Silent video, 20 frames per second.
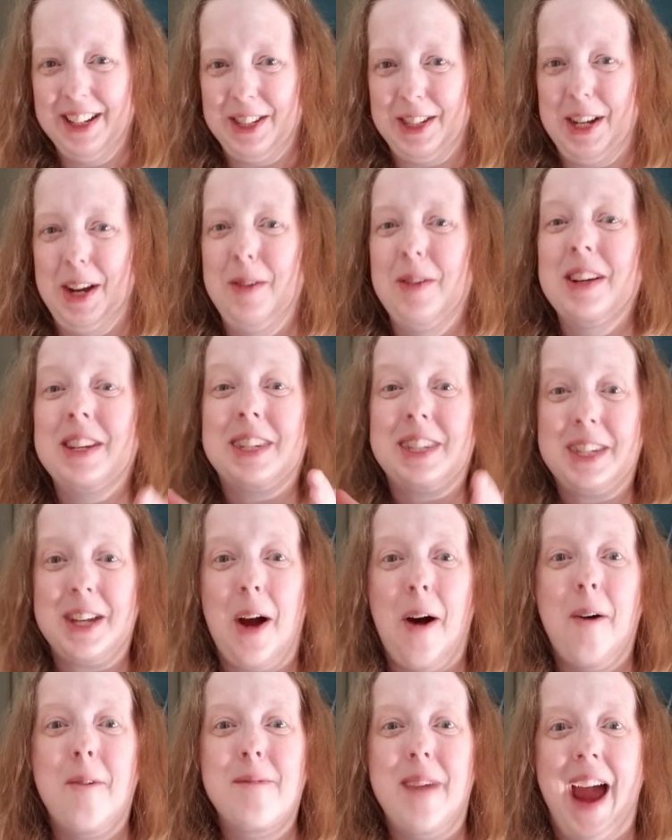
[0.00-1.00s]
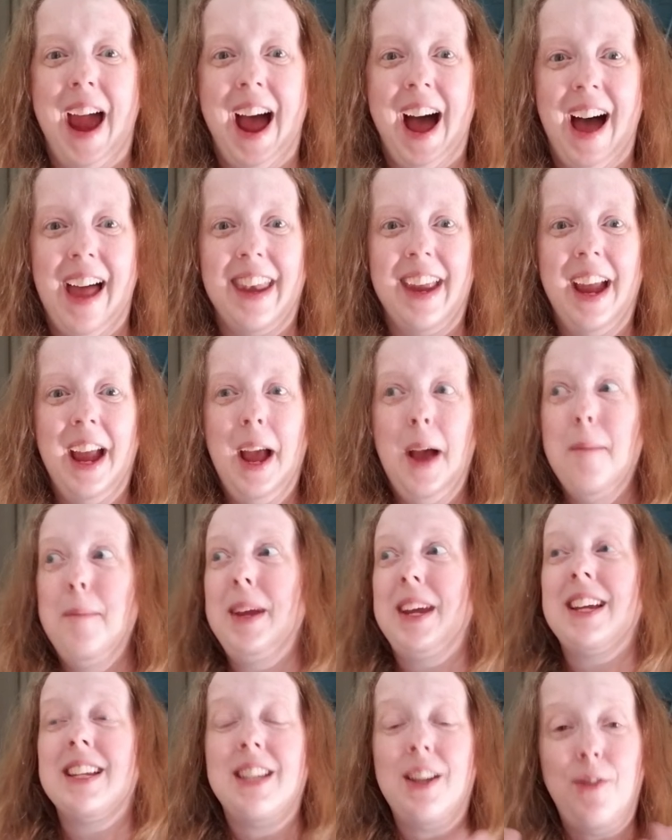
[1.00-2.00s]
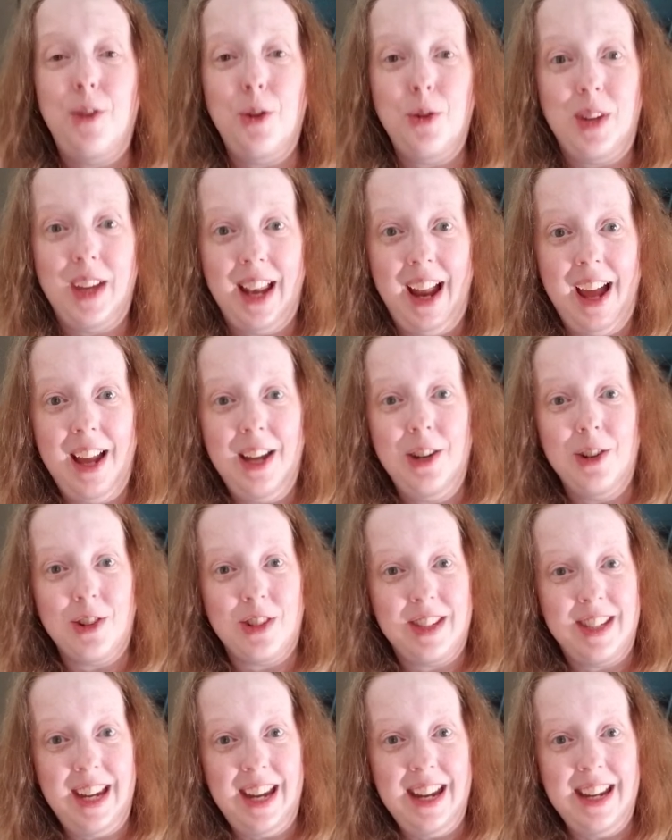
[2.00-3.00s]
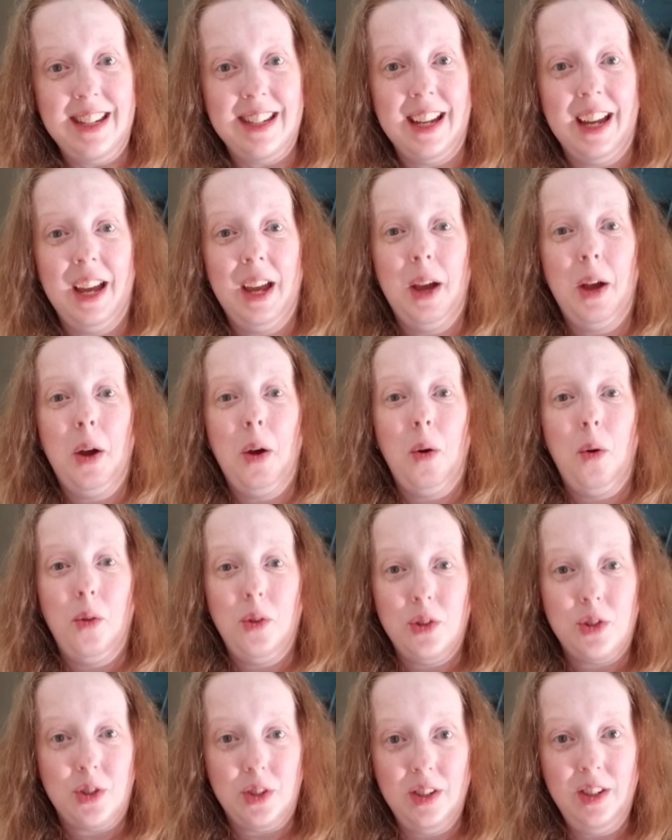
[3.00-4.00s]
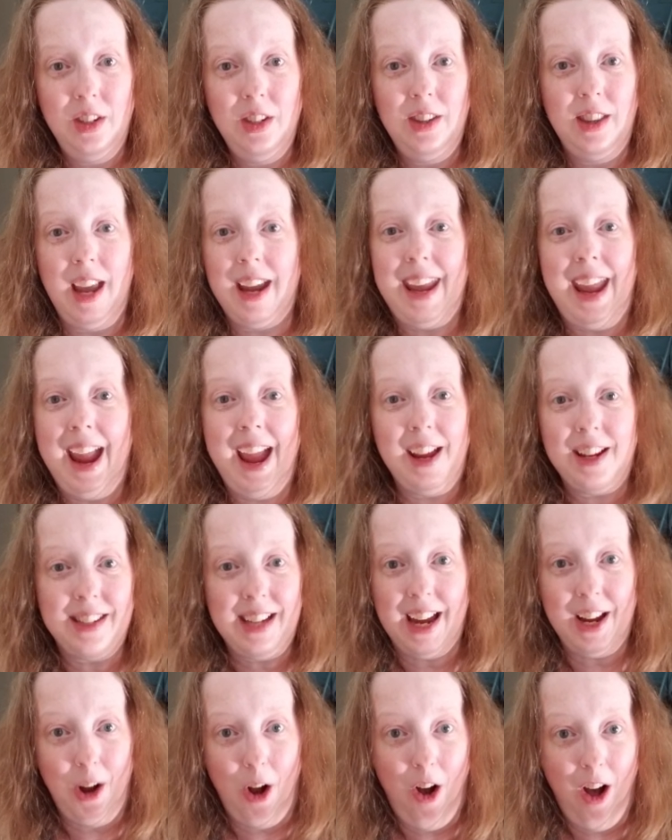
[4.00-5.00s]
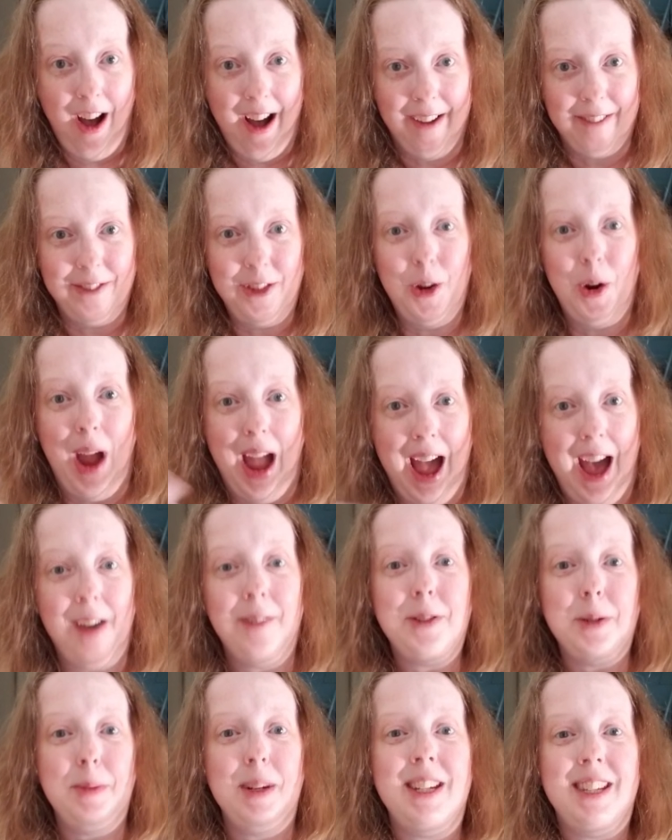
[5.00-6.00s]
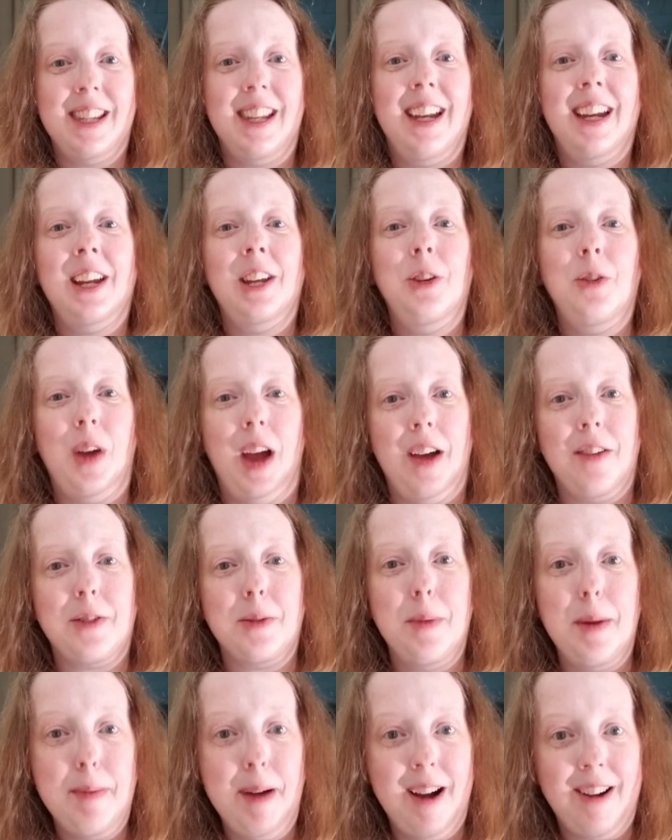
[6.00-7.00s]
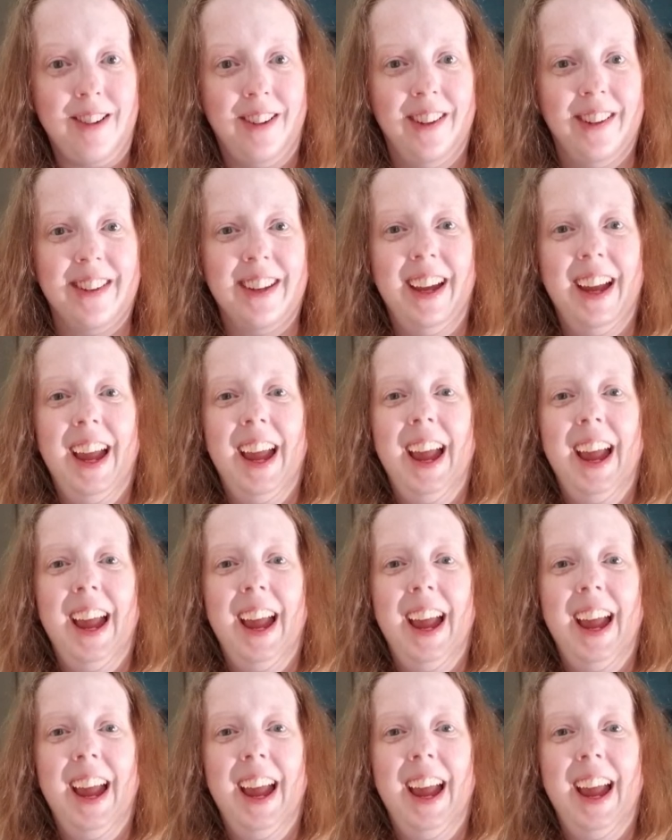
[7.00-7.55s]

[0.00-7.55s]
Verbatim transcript: she was so mad because if you get out of your seat, they can't take off. You have to be sitting and you have to be buckled.